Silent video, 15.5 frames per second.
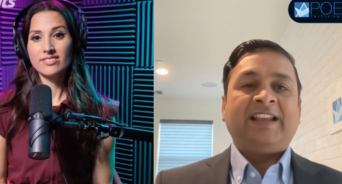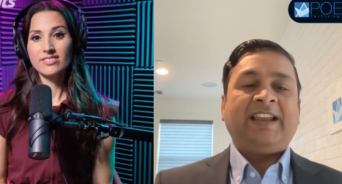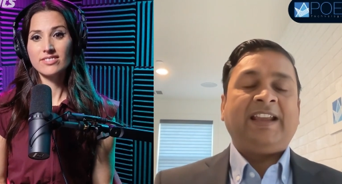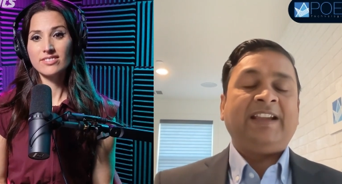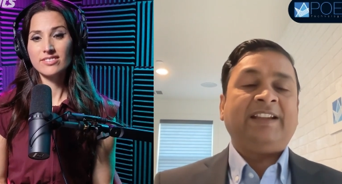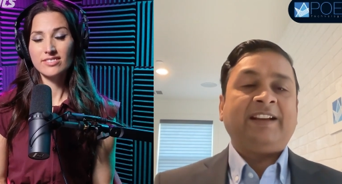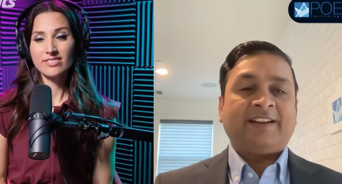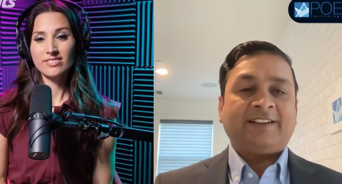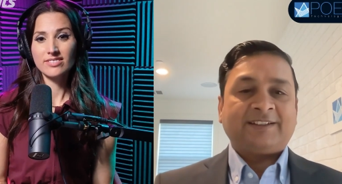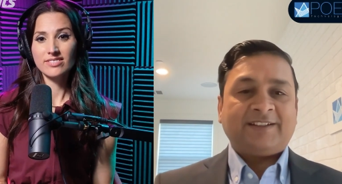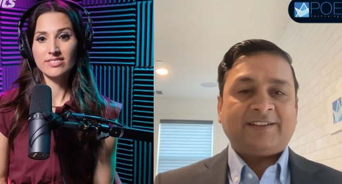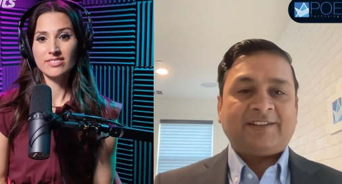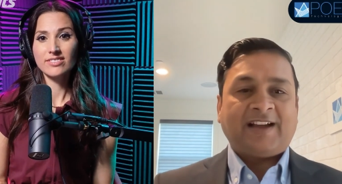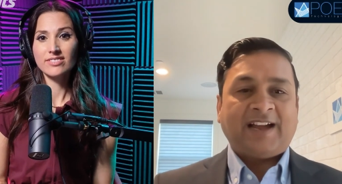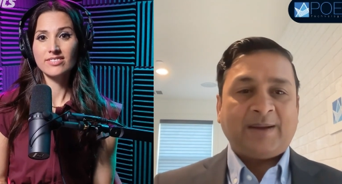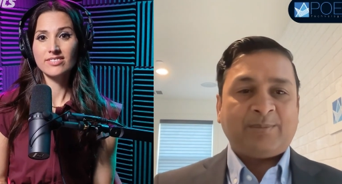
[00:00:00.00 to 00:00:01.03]
Speaker 1: and data
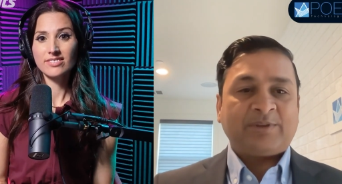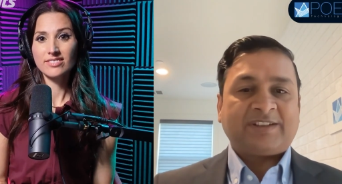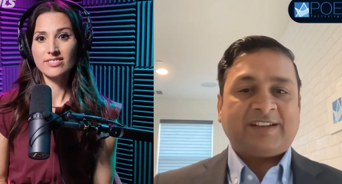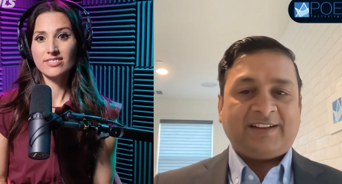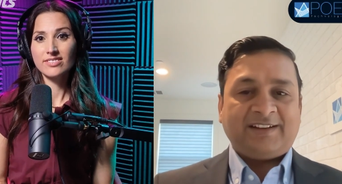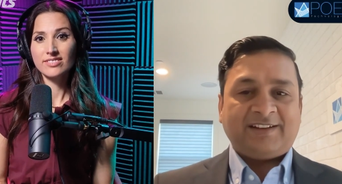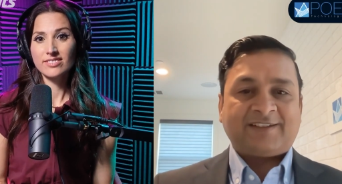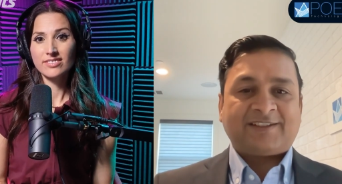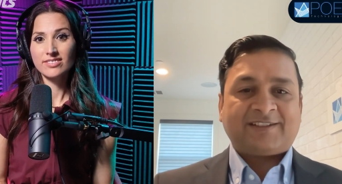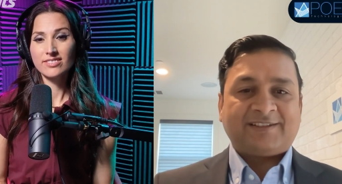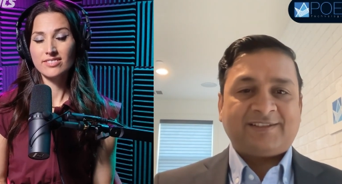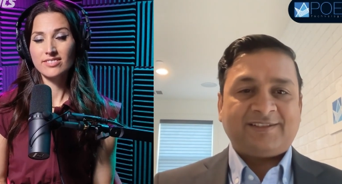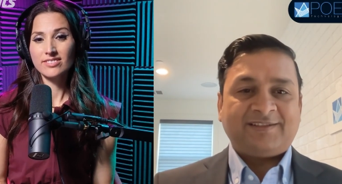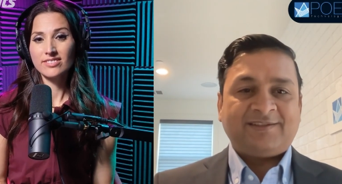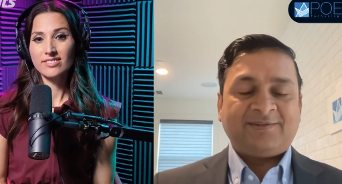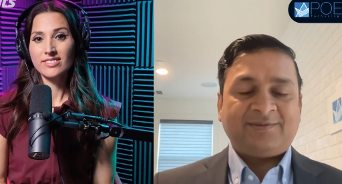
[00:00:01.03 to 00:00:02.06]
center hyperscalers.
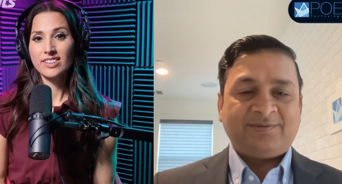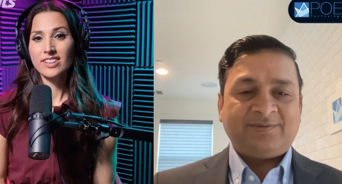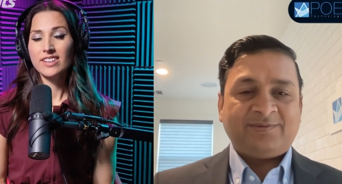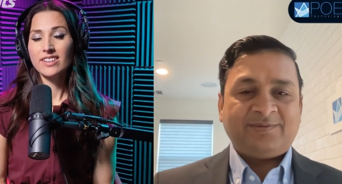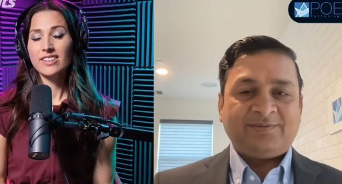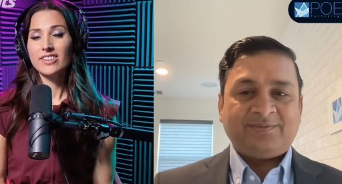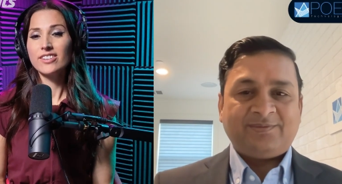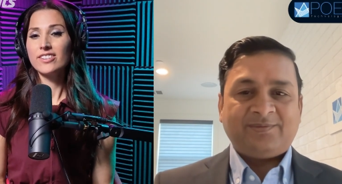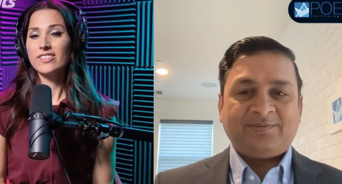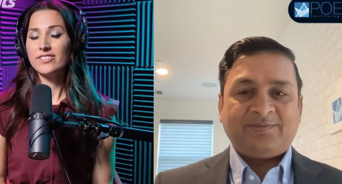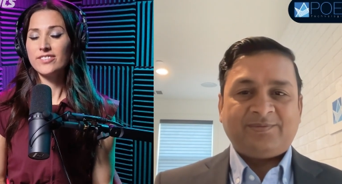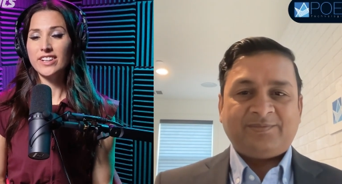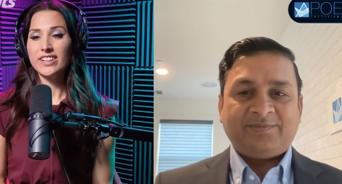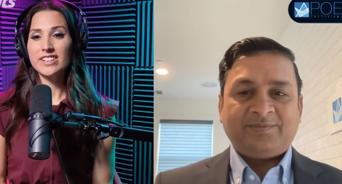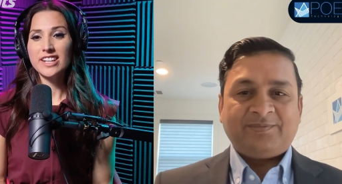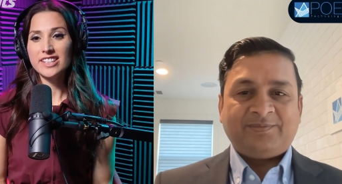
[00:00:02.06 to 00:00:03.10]

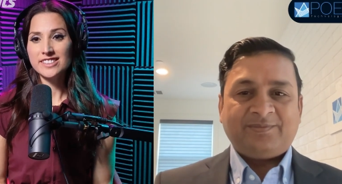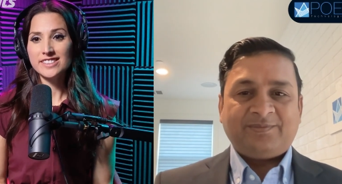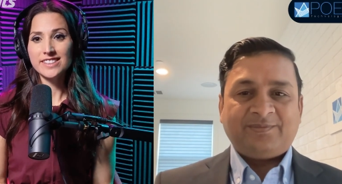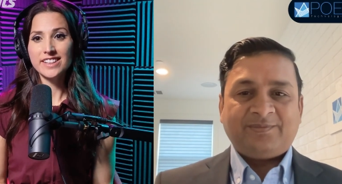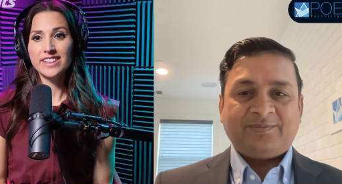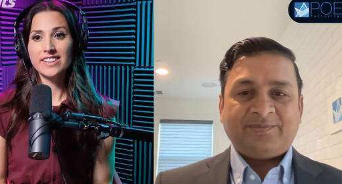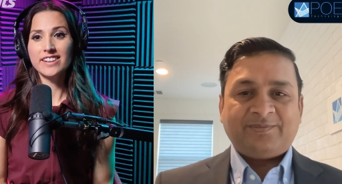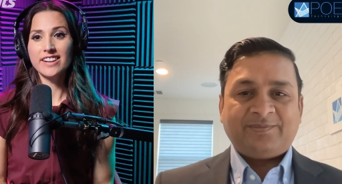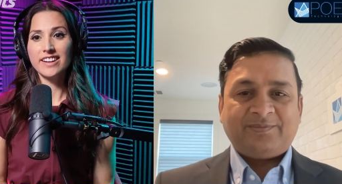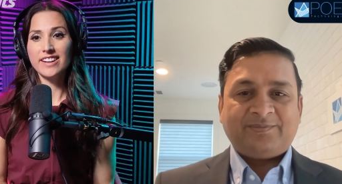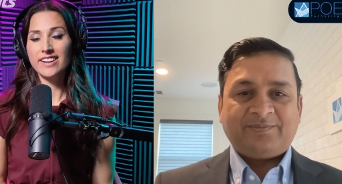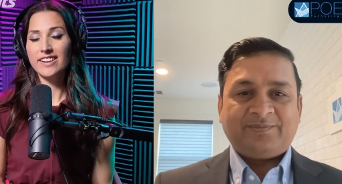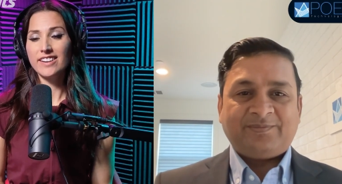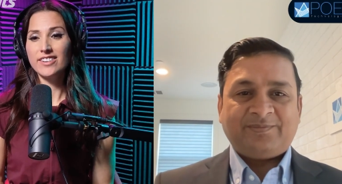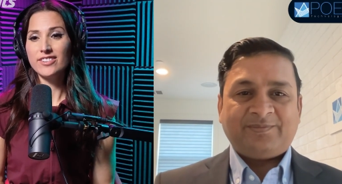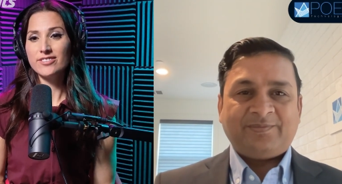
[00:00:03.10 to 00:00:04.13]
Speaker 2: Fantastic,
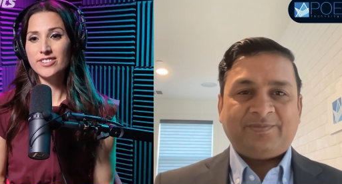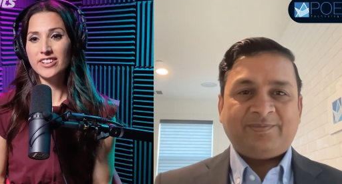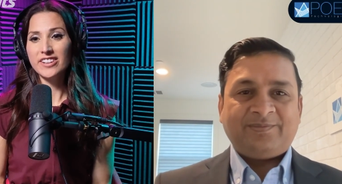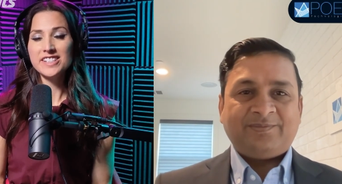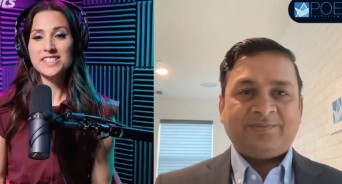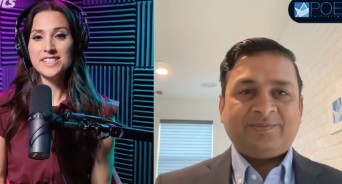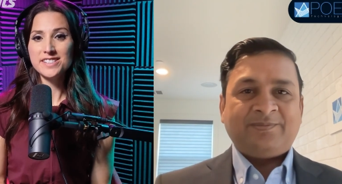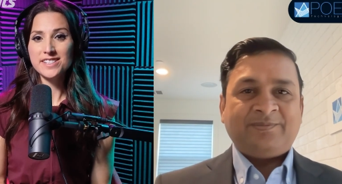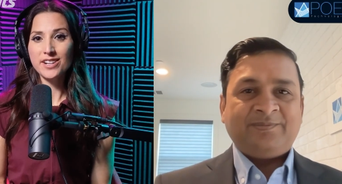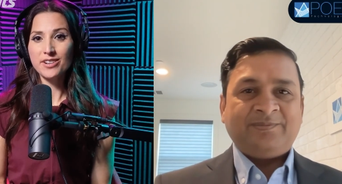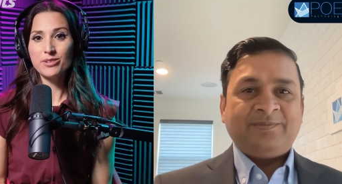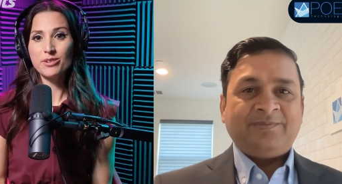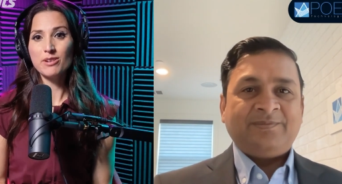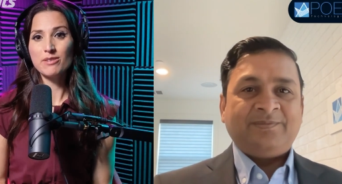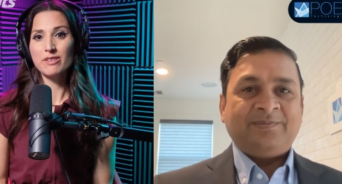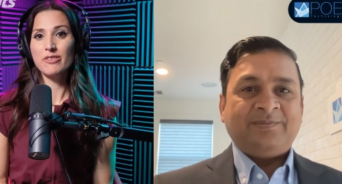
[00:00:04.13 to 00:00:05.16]
uh, very
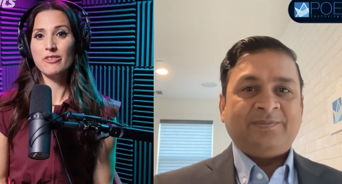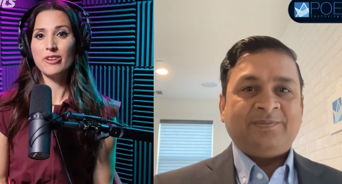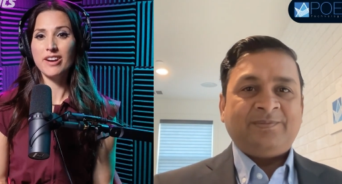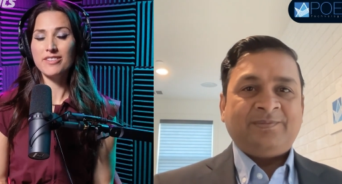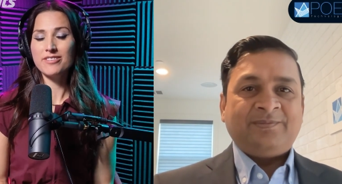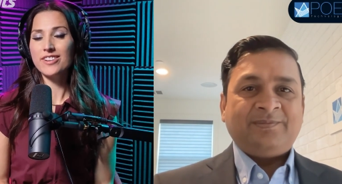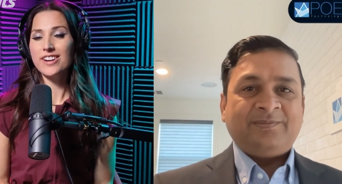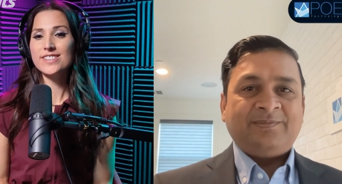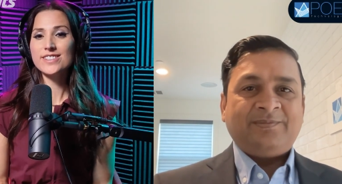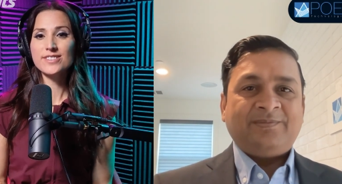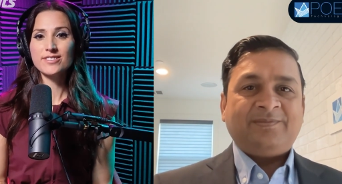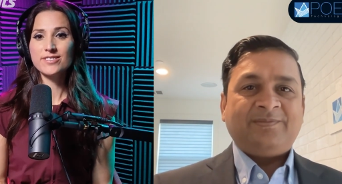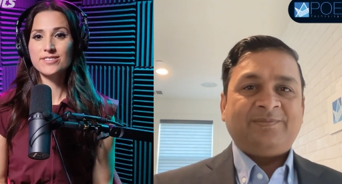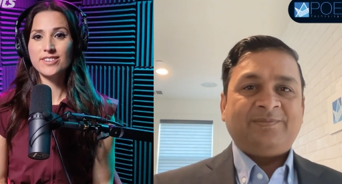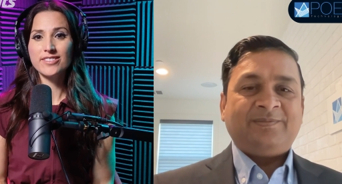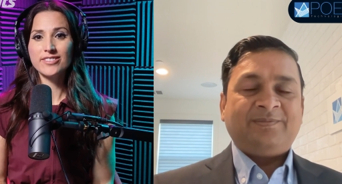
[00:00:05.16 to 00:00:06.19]
detailed overview. I have lots
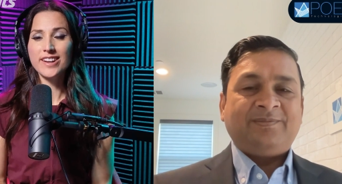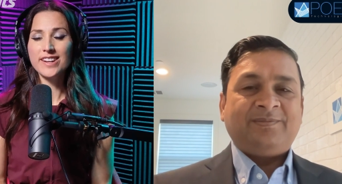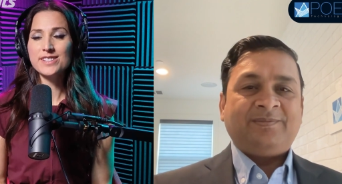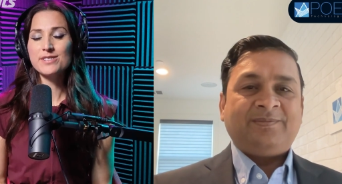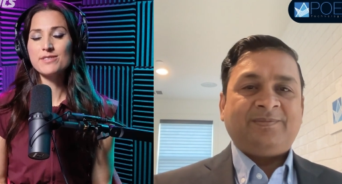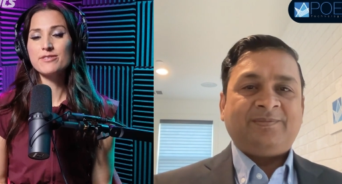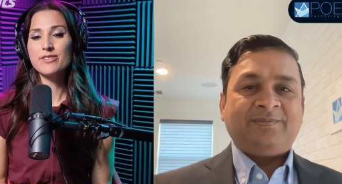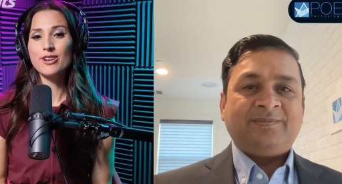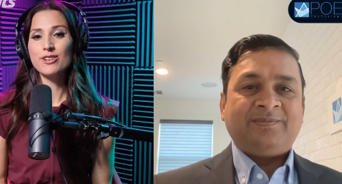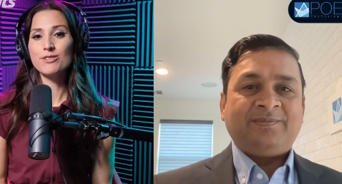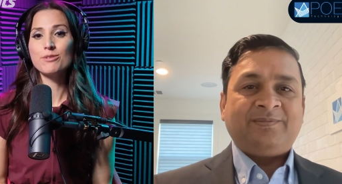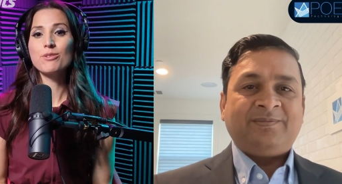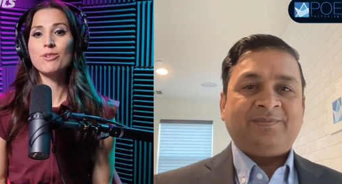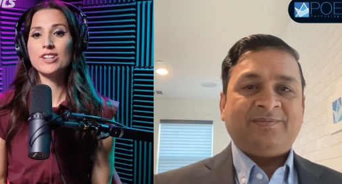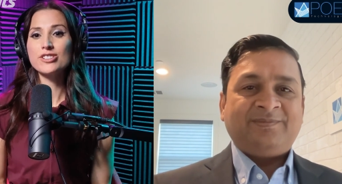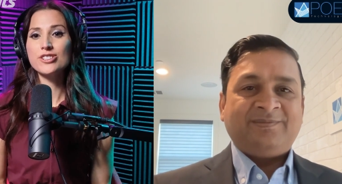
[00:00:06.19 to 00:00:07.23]
of lots of follow
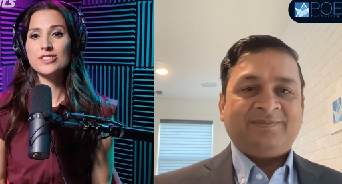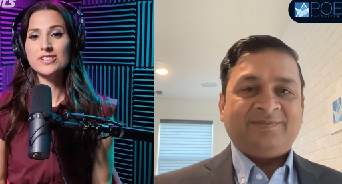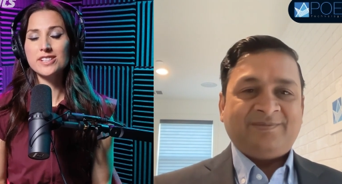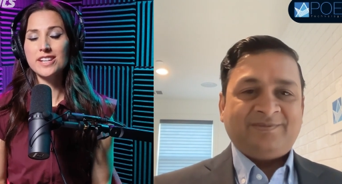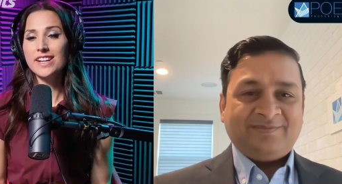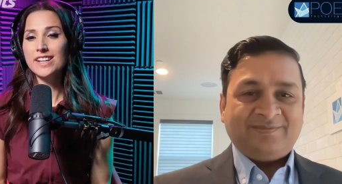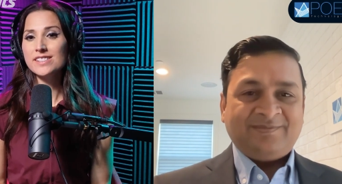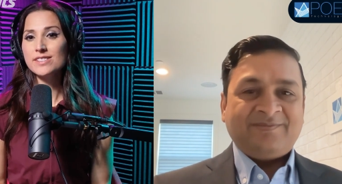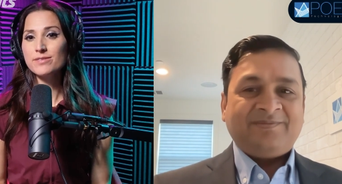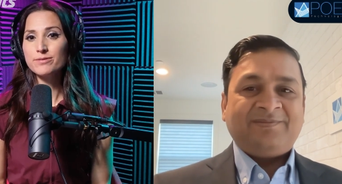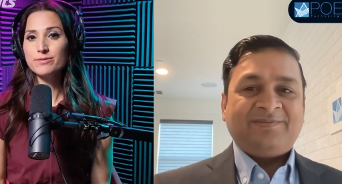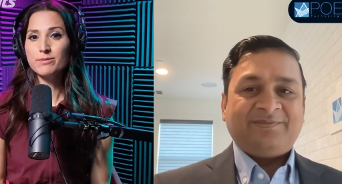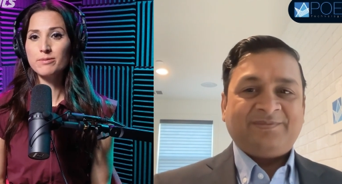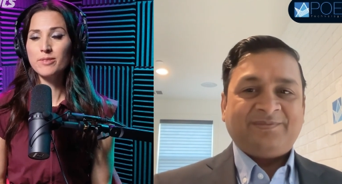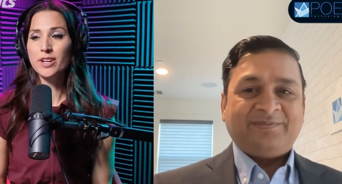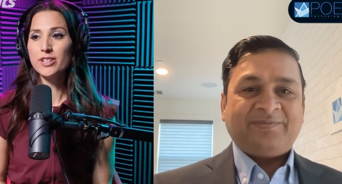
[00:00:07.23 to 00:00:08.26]
up questions. I
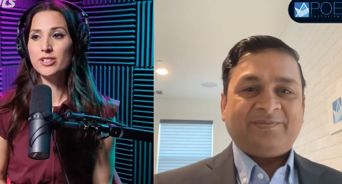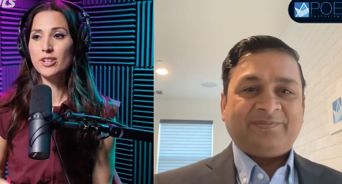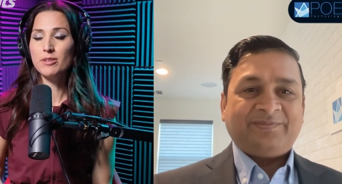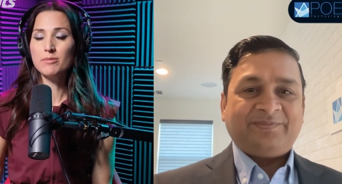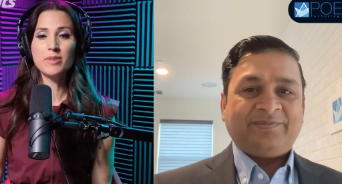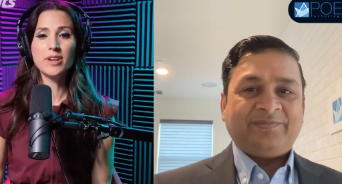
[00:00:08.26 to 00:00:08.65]
guess in